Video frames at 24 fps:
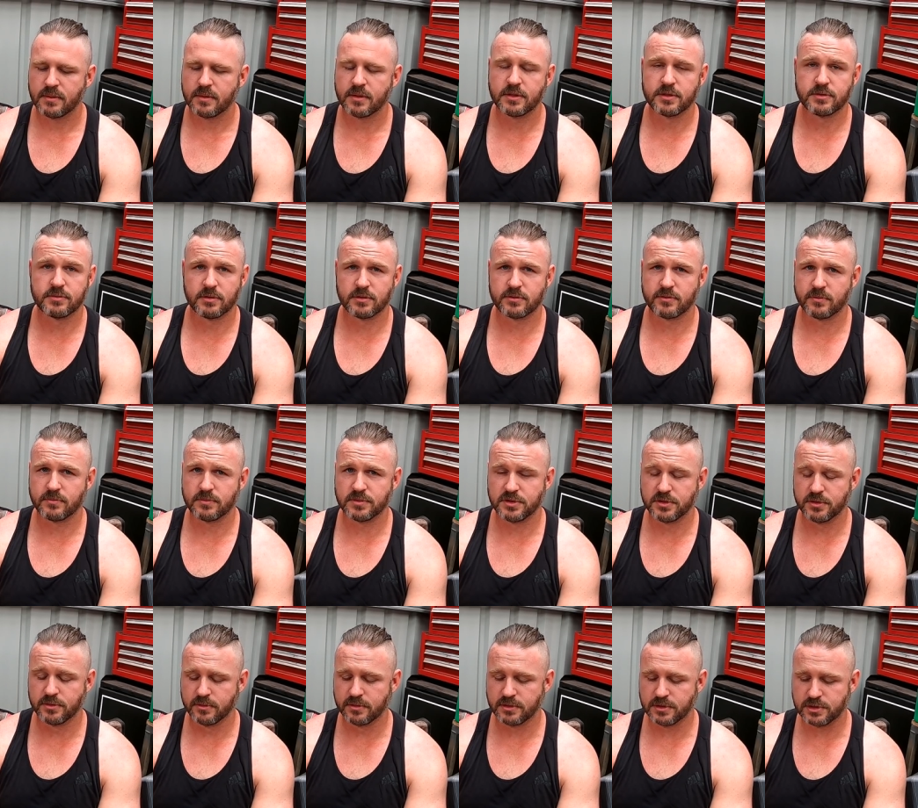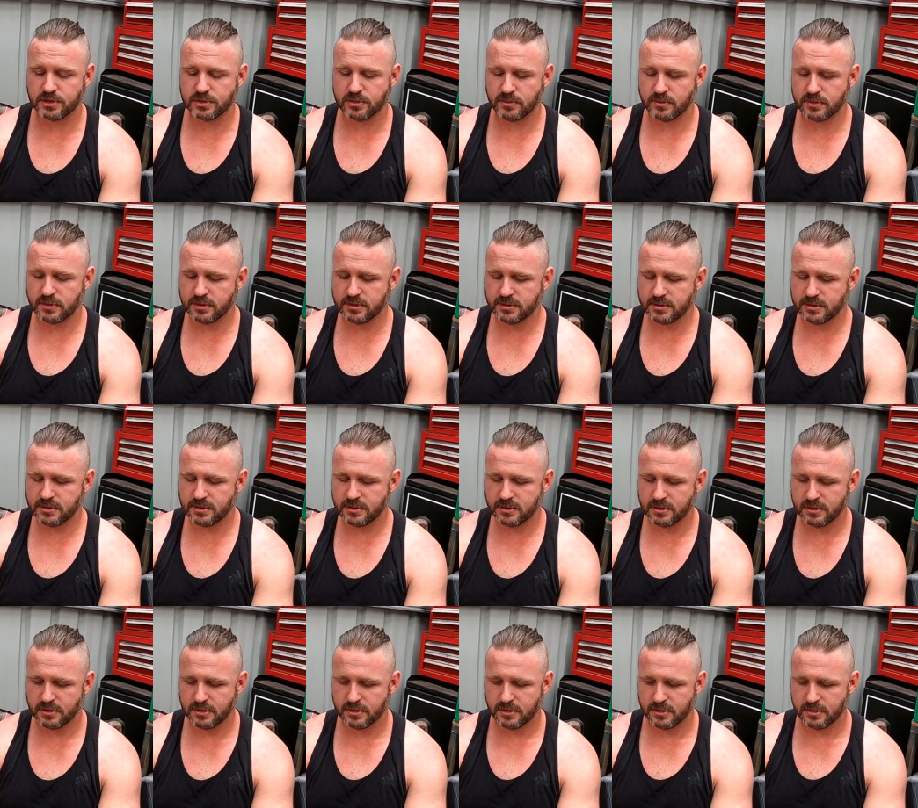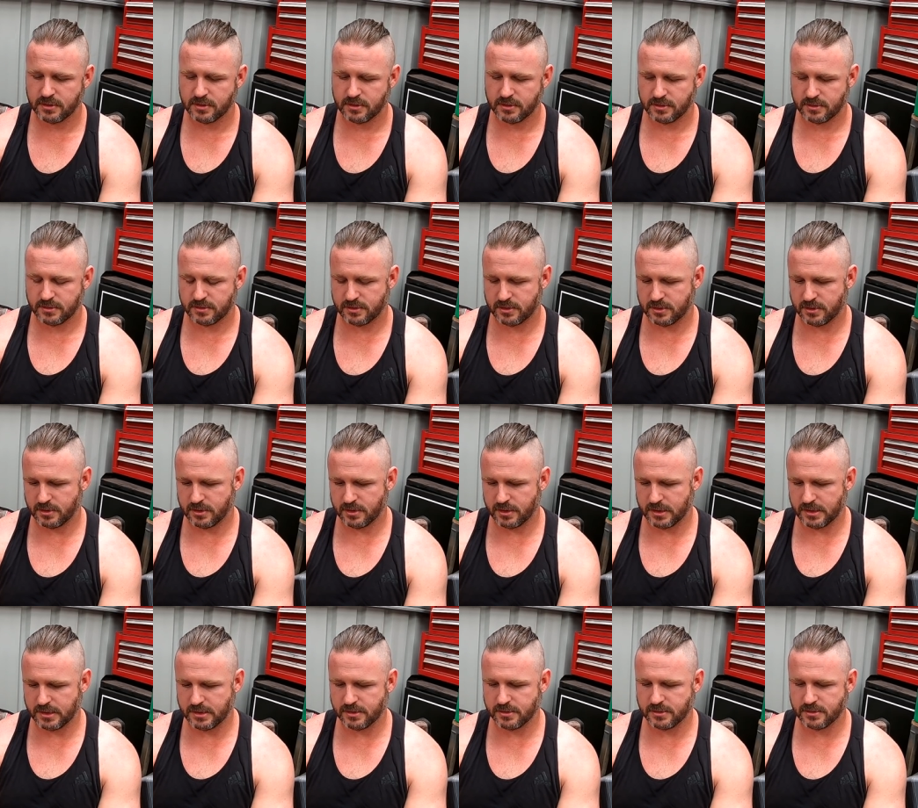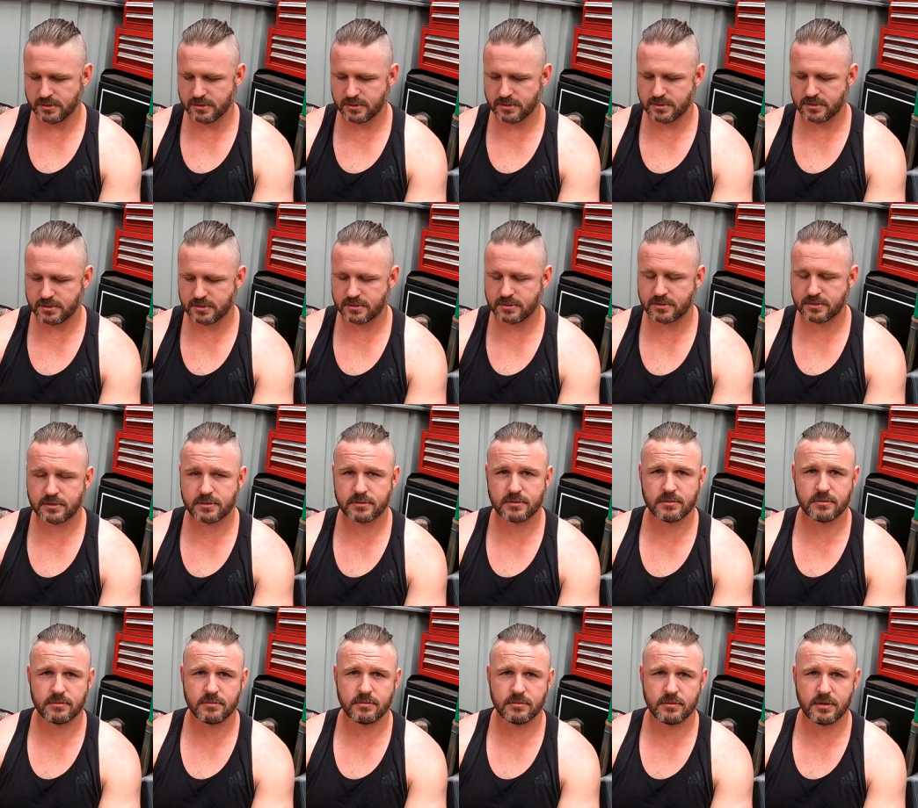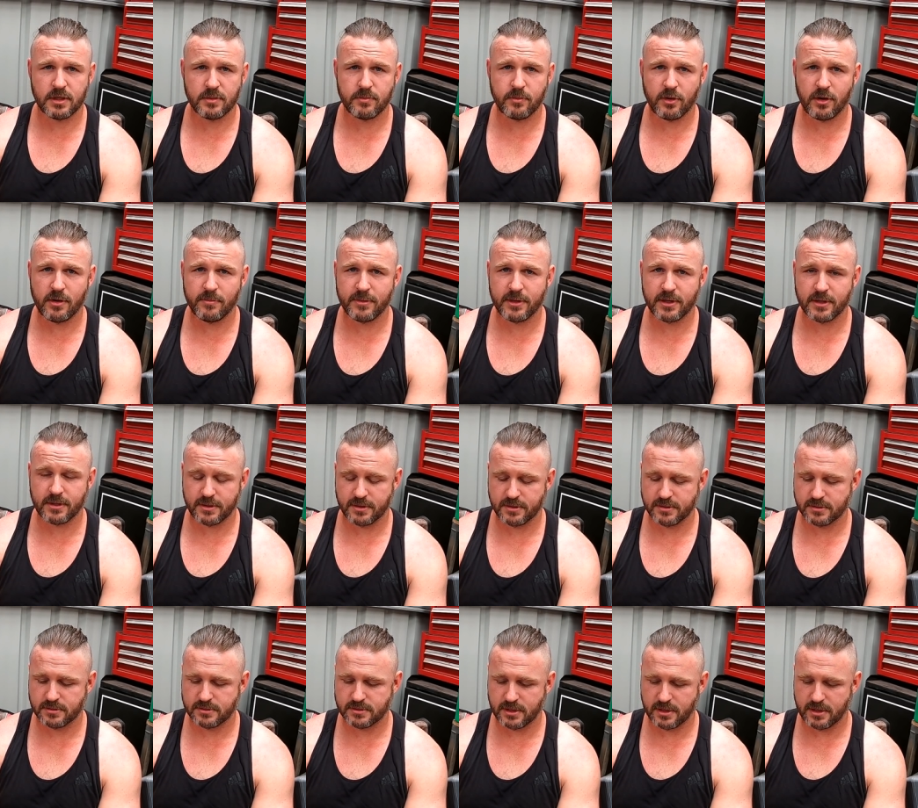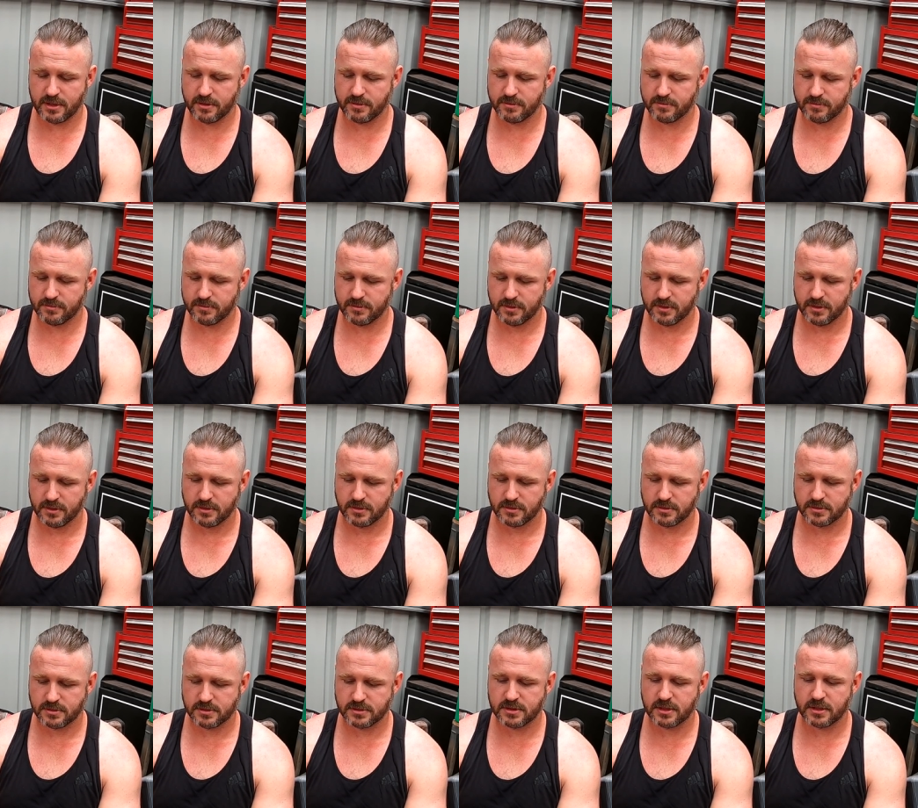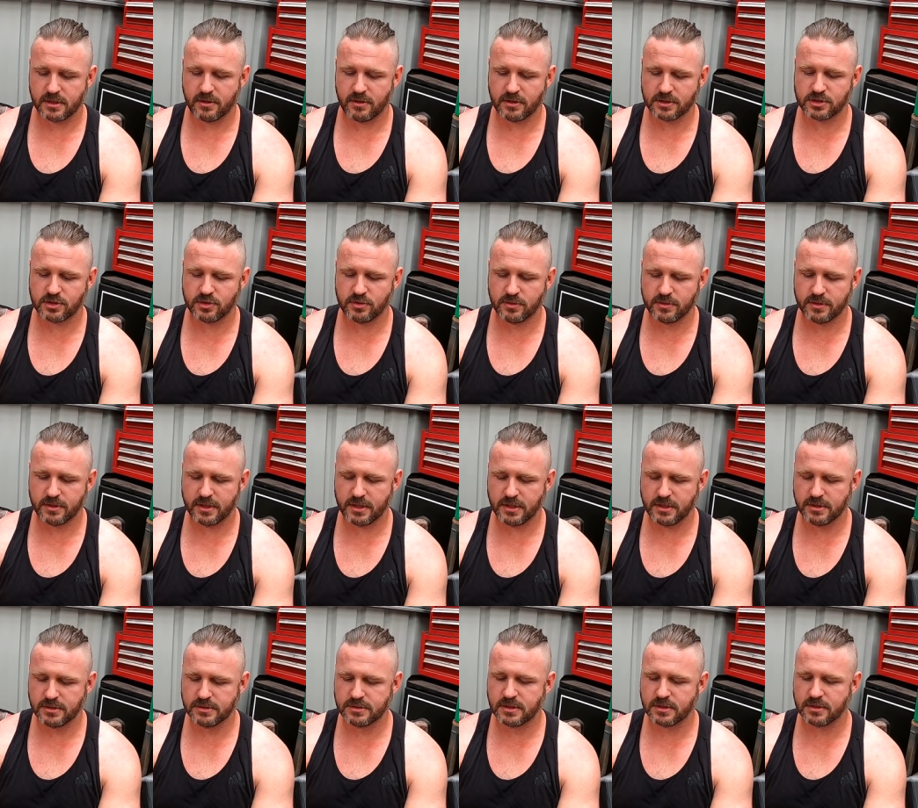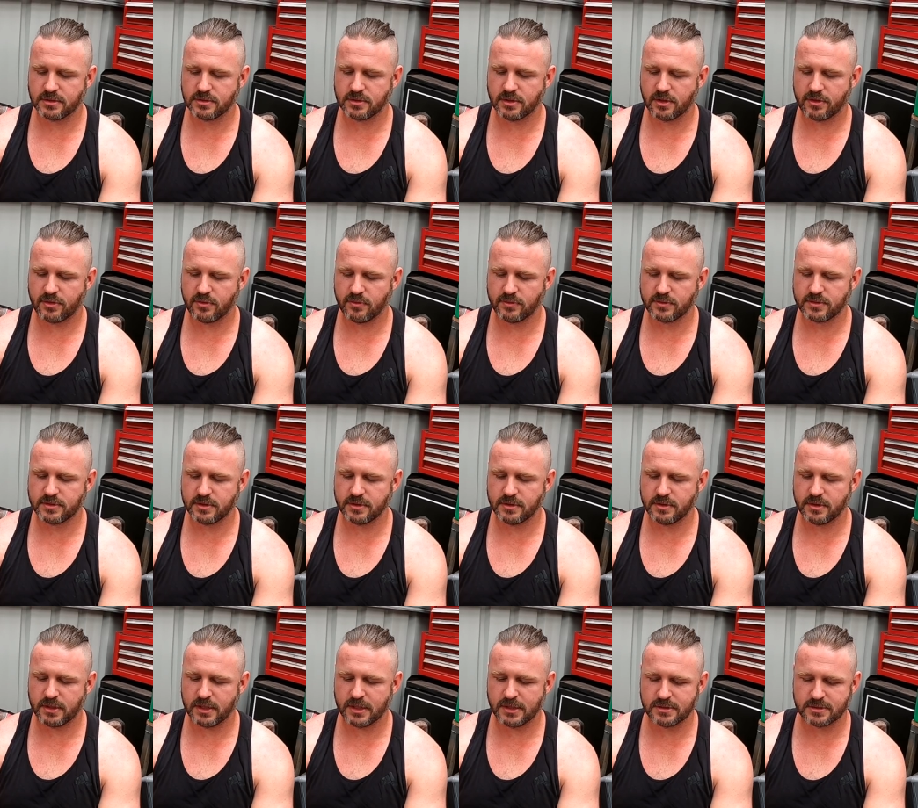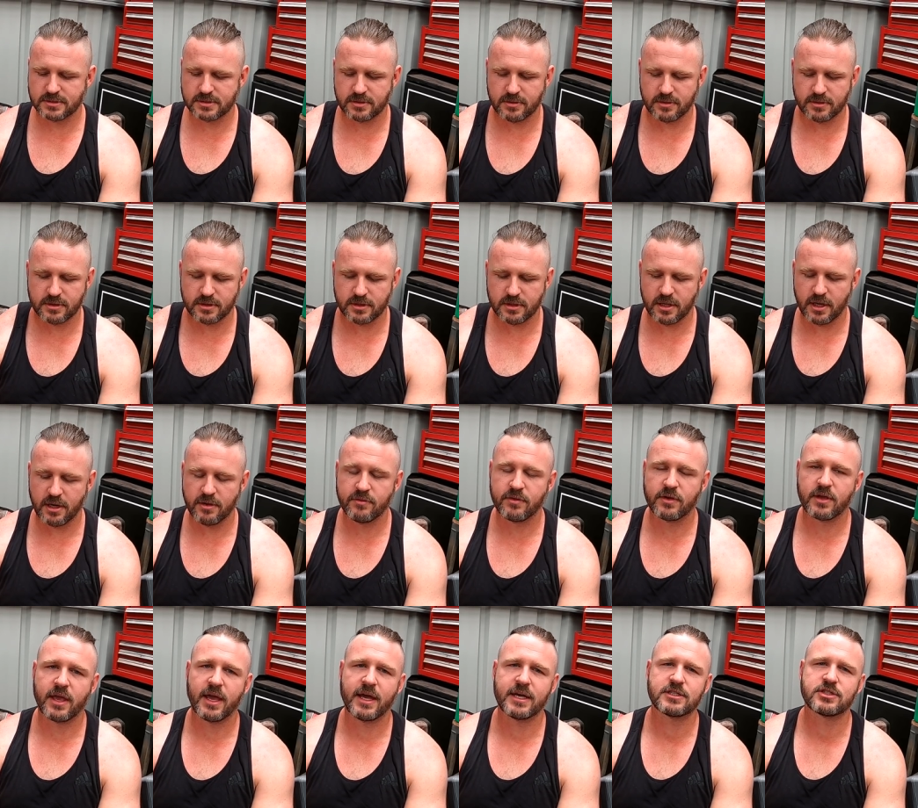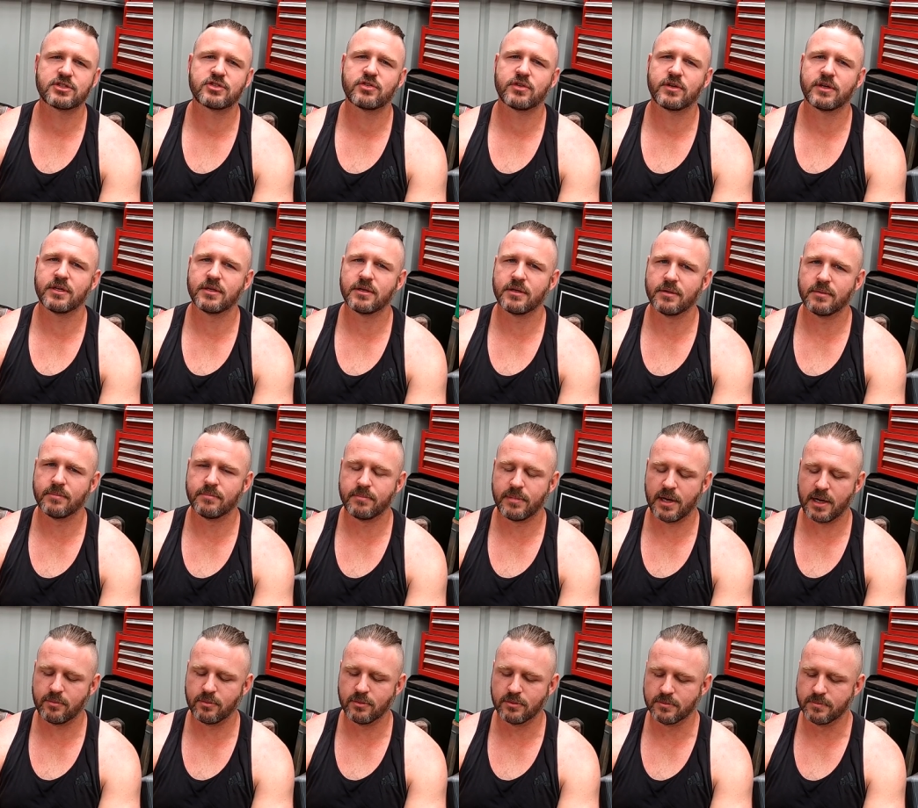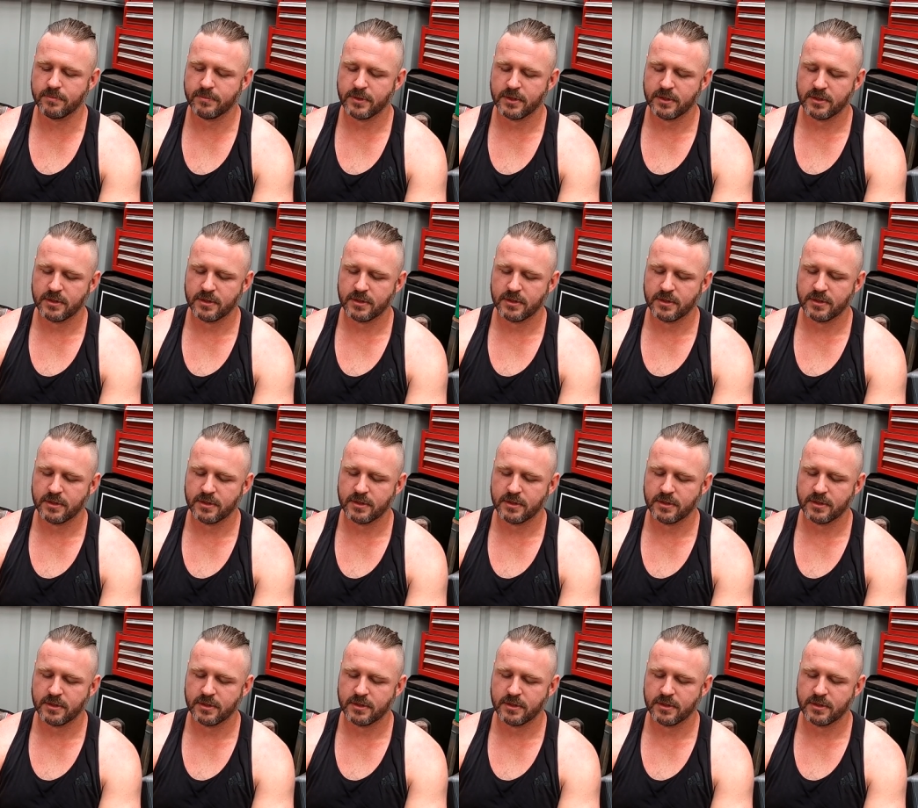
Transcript: This one's from Julie Saunders. She is nearby me, so she said, Hi Sean, is Thornton inside the Novocastrian bubble?